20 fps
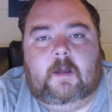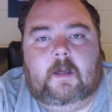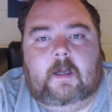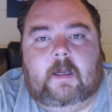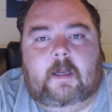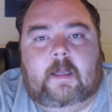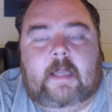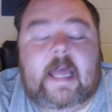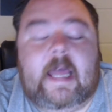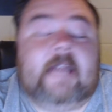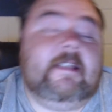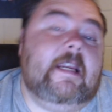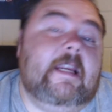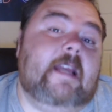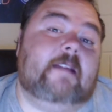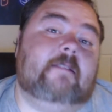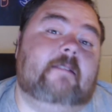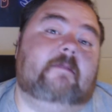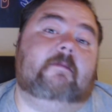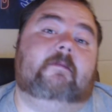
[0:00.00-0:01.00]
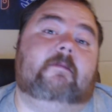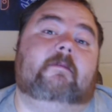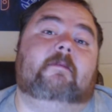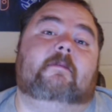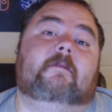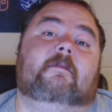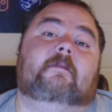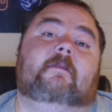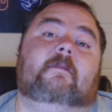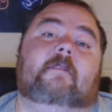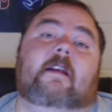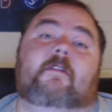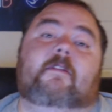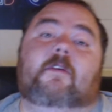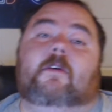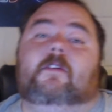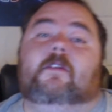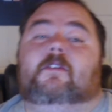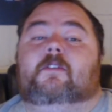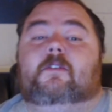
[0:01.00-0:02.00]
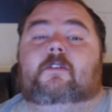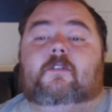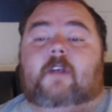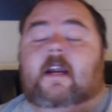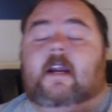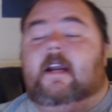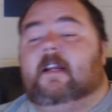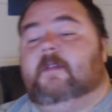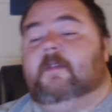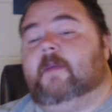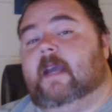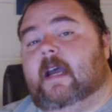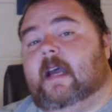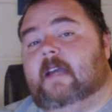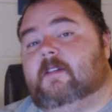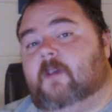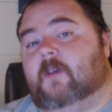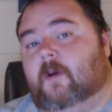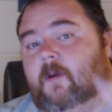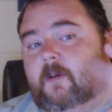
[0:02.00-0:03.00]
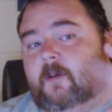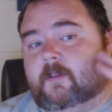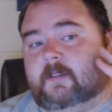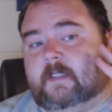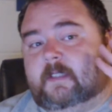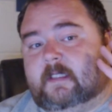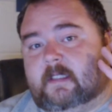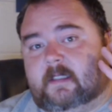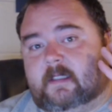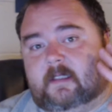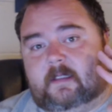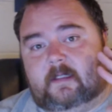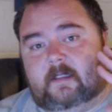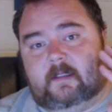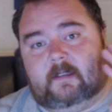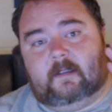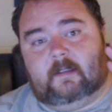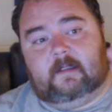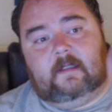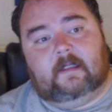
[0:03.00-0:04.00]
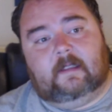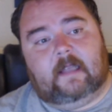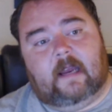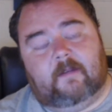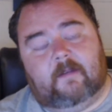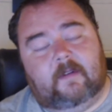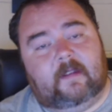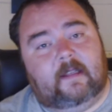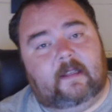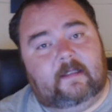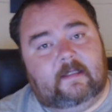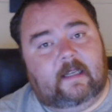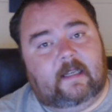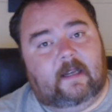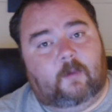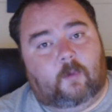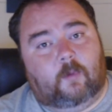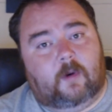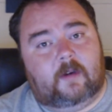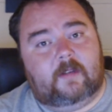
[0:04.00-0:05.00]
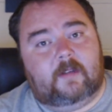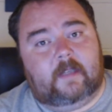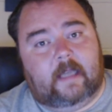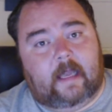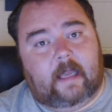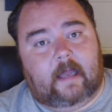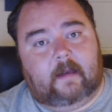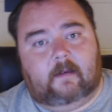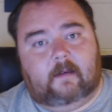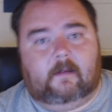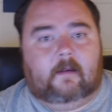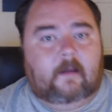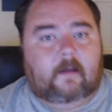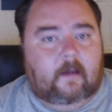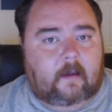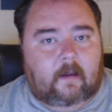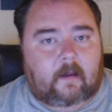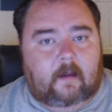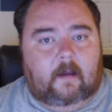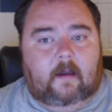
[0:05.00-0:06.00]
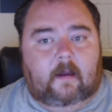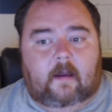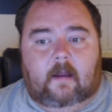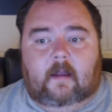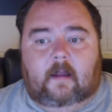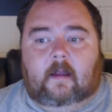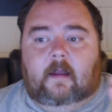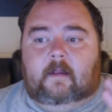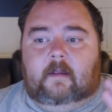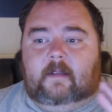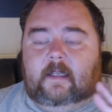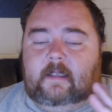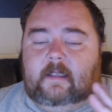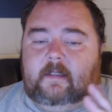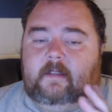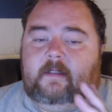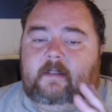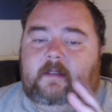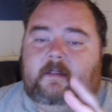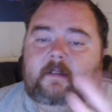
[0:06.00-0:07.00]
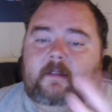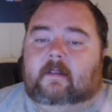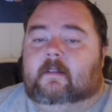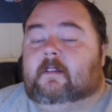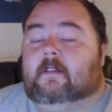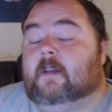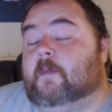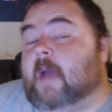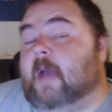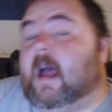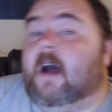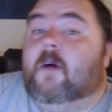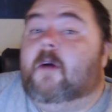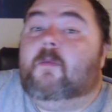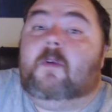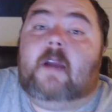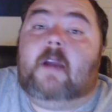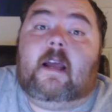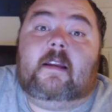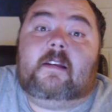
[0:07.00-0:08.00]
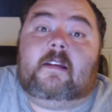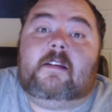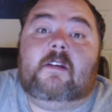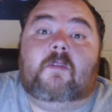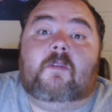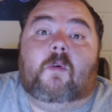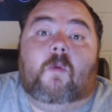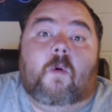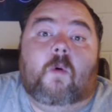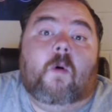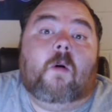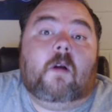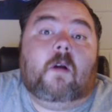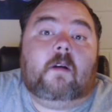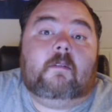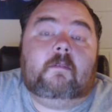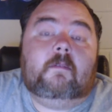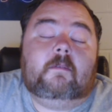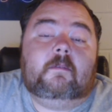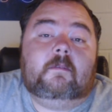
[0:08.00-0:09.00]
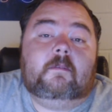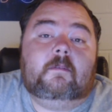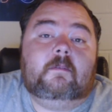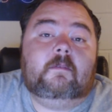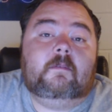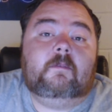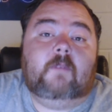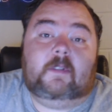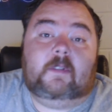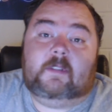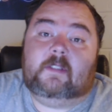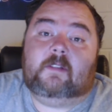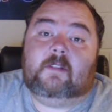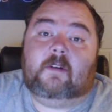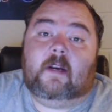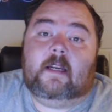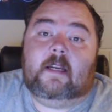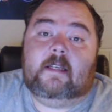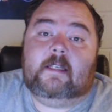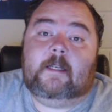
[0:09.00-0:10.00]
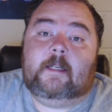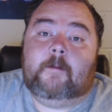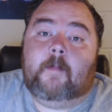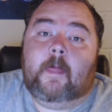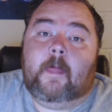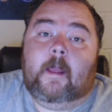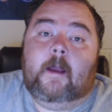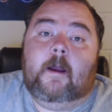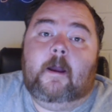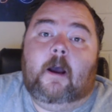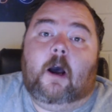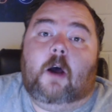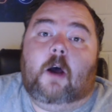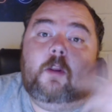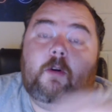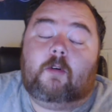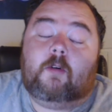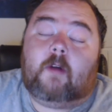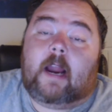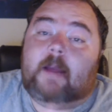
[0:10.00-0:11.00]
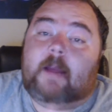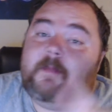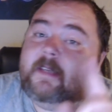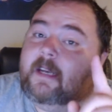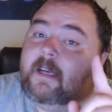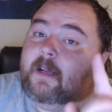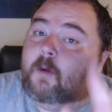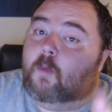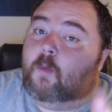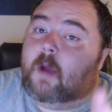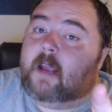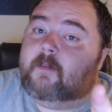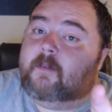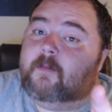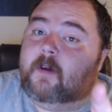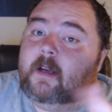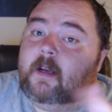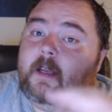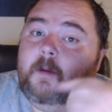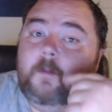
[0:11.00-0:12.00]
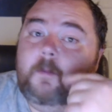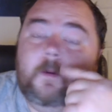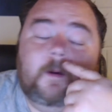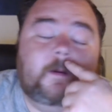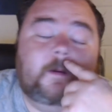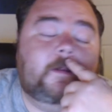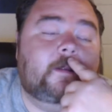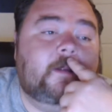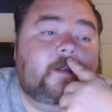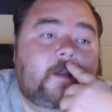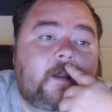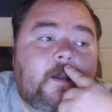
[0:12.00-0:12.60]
And that's it. Everyone, try not to be assholes. Everything's getting worse again. Somehow, we're not in civil war, which is crazy. Although, crime's getting way fucking worse.